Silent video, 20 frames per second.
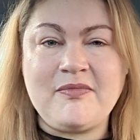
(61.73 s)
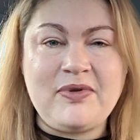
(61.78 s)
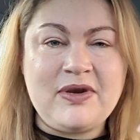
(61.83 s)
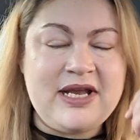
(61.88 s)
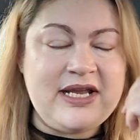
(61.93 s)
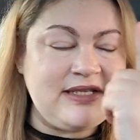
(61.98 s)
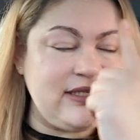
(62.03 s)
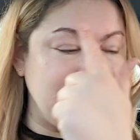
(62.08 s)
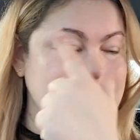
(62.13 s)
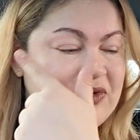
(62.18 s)

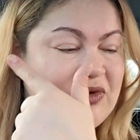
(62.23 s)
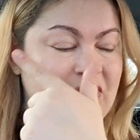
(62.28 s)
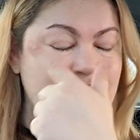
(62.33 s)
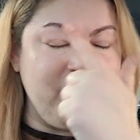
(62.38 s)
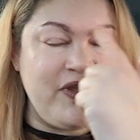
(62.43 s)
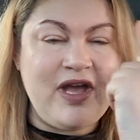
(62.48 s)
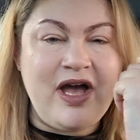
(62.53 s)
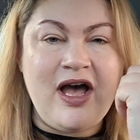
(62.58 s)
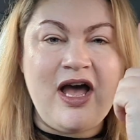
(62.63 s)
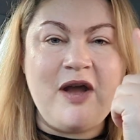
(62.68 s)
Please ignore
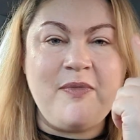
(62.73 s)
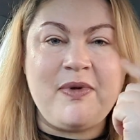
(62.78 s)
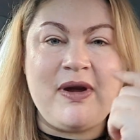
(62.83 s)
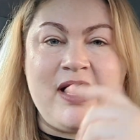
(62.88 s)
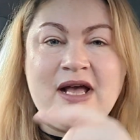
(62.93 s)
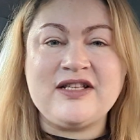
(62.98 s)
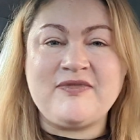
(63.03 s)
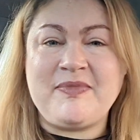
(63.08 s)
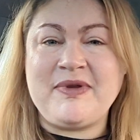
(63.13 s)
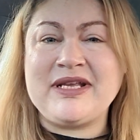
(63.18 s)
the
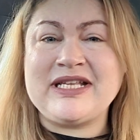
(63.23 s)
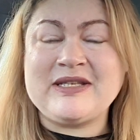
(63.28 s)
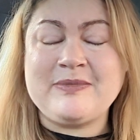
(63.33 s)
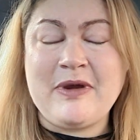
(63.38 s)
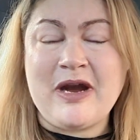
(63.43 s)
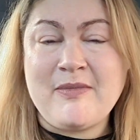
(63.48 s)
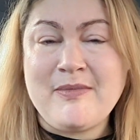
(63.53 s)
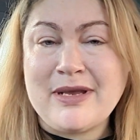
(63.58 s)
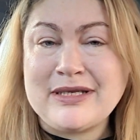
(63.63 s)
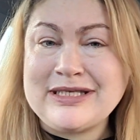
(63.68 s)
eyebrows. I've been
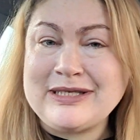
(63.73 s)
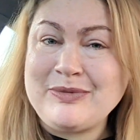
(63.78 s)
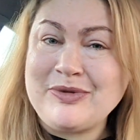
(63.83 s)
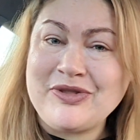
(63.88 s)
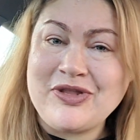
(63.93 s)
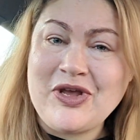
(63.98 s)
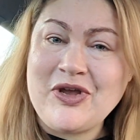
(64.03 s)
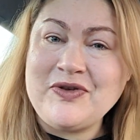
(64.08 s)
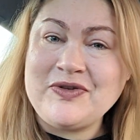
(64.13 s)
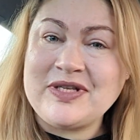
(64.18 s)
experimenting
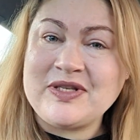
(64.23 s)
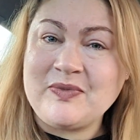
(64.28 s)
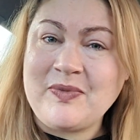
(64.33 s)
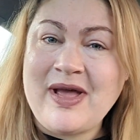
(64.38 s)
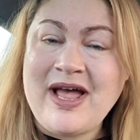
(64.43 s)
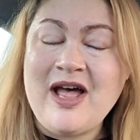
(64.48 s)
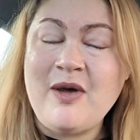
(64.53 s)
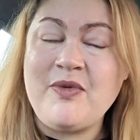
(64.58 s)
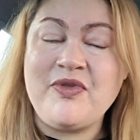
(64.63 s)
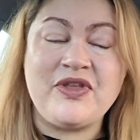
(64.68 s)
with those as
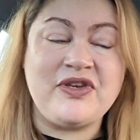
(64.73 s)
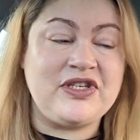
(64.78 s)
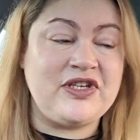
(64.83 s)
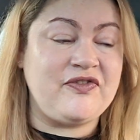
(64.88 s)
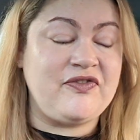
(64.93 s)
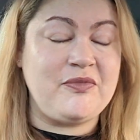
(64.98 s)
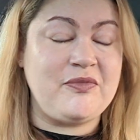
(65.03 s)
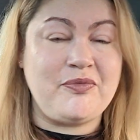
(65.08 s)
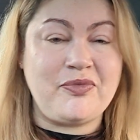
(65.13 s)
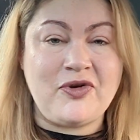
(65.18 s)
well, with a
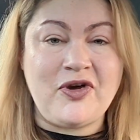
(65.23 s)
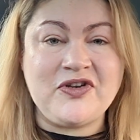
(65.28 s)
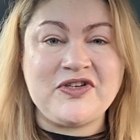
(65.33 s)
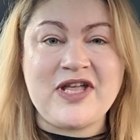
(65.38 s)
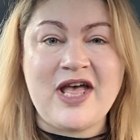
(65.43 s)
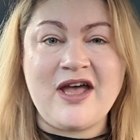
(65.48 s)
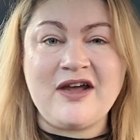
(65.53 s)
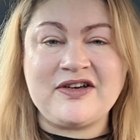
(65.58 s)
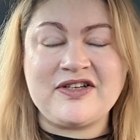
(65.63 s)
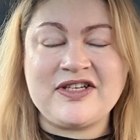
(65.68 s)
different
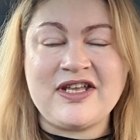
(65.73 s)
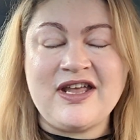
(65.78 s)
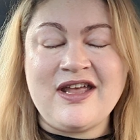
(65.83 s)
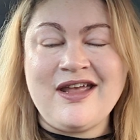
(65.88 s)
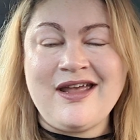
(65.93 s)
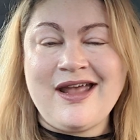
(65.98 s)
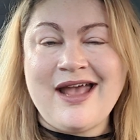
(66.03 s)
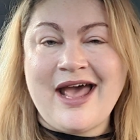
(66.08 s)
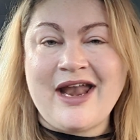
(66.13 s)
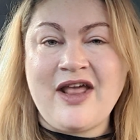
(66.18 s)
product,
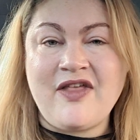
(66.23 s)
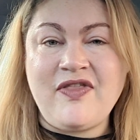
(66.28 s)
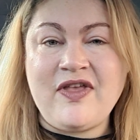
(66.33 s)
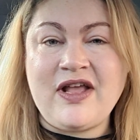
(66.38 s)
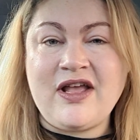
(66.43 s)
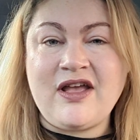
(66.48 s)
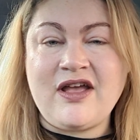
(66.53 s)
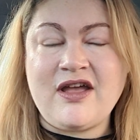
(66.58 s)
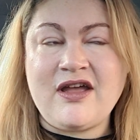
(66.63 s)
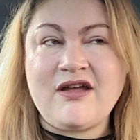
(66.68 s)
and I
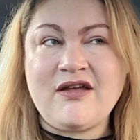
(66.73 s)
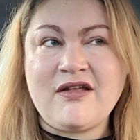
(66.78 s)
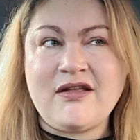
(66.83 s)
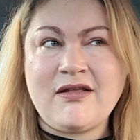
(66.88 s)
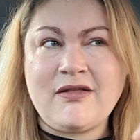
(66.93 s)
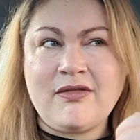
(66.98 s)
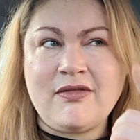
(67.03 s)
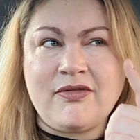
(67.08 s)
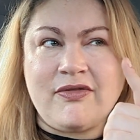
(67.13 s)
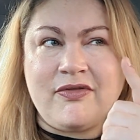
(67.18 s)
think
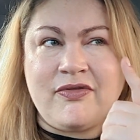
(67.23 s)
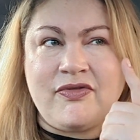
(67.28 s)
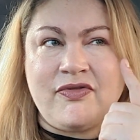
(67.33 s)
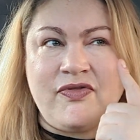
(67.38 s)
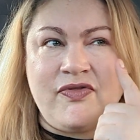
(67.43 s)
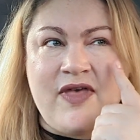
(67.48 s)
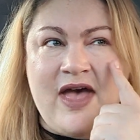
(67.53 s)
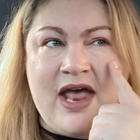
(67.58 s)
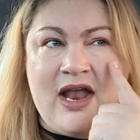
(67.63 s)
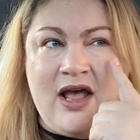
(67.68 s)

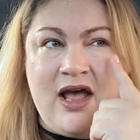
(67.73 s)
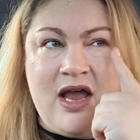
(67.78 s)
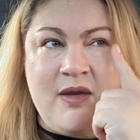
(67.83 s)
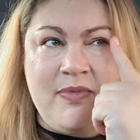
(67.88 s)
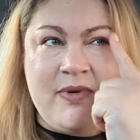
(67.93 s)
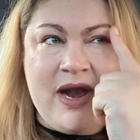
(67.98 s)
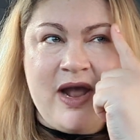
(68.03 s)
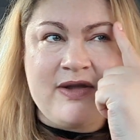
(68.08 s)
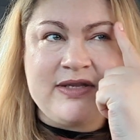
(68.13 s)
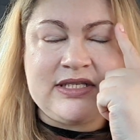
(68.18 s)
that
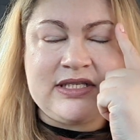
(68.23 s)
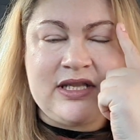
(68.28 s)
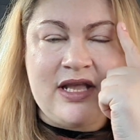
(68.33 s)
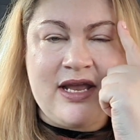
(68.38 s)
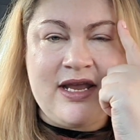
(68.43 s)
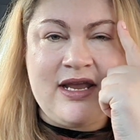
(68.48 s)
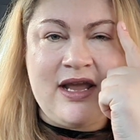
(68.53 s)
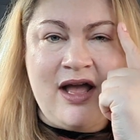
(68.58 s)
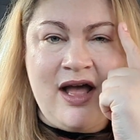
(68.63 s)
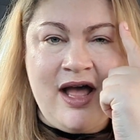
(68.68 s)
eyebrow is
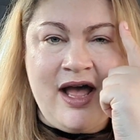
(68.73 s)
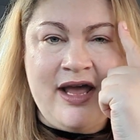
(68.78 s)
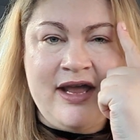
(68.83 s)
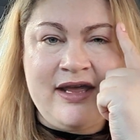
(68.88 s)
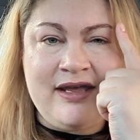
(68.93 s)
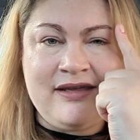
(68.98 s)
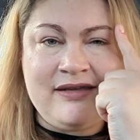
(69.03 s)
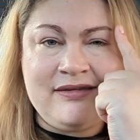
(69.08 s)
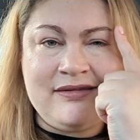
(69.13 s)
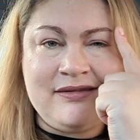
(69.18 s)
slightly
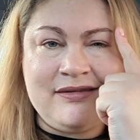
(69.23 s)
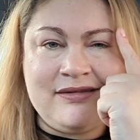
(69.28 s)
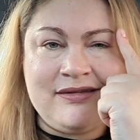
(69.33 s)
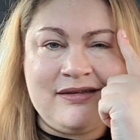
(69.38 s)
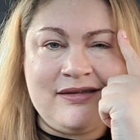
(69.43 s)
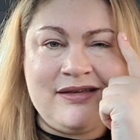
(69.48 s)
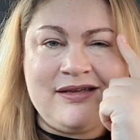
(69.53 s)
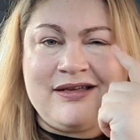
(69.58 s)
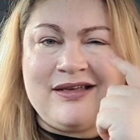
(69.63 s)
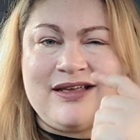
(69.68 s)
higher.
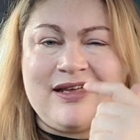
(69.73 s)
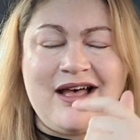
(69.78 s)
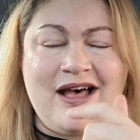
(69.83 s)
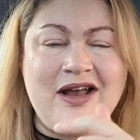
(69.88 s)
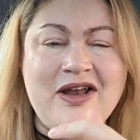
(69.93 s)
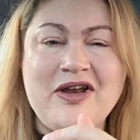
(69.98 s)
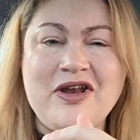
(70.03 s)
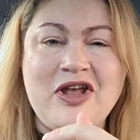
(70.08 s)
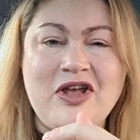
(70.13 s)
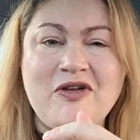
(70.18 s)
I
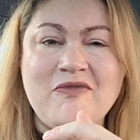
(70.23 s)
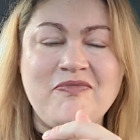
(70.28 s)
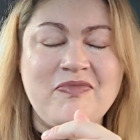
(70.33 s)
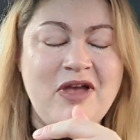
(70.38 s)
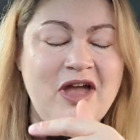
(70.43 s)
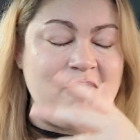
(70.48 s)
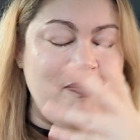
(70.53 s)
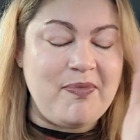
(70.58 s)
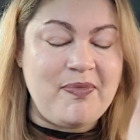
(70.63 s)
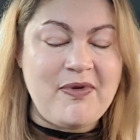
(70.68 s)
don't
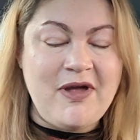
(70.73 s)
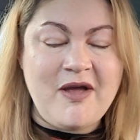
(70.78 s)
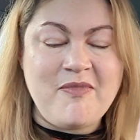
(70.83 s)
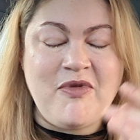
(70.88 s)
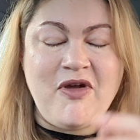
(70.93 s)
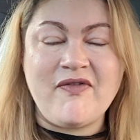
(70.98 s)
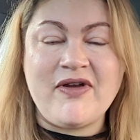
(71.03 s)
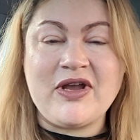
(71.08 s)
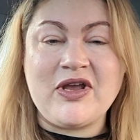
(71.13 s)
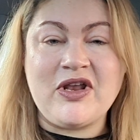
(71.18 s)
know, I'm
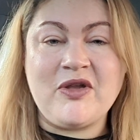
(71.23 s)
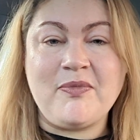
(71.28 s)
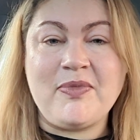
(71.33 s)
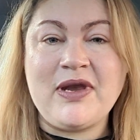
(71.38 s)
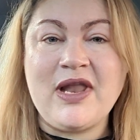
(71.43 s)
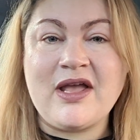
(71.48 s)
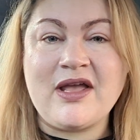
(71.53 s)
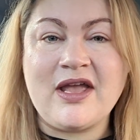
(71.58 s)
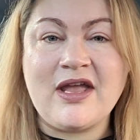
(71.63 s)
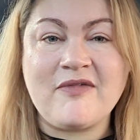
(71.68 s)
not very good at
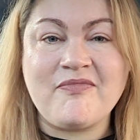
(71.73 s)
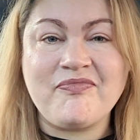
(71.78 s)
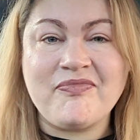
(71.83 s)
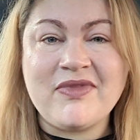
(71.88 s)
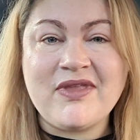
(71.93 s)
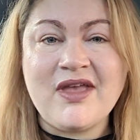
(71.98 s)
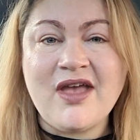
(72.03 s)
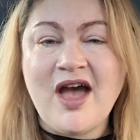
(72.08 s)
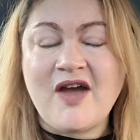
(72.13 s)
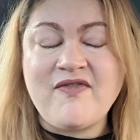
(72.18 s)
plucking.
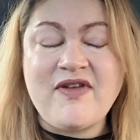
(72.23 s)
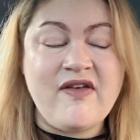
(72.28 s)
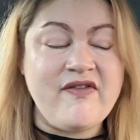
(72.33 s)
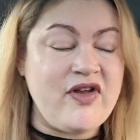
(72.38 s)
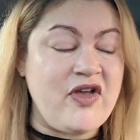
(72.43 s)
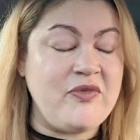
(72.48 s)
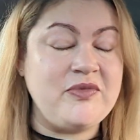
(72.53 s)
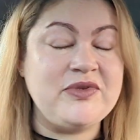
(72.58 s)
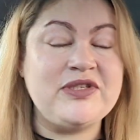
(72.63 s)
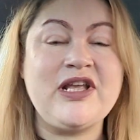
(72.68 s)
I've never
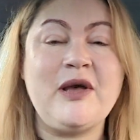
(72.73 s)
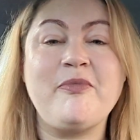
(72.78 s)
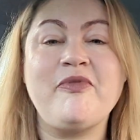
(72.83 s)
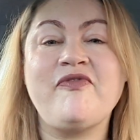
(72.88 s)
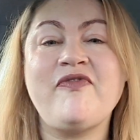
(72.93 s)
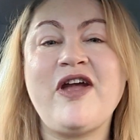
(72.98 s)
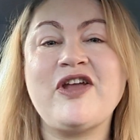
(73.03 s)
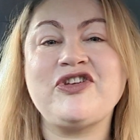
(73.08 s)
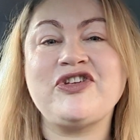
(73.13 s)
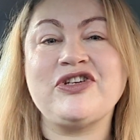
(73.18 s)
got them done
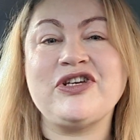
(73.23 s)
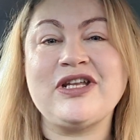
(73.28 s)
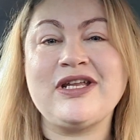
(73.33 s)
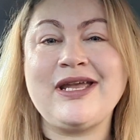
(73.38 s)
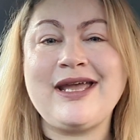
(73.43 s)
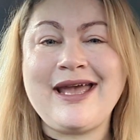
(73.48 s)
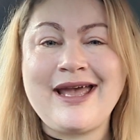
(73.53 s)
professionally.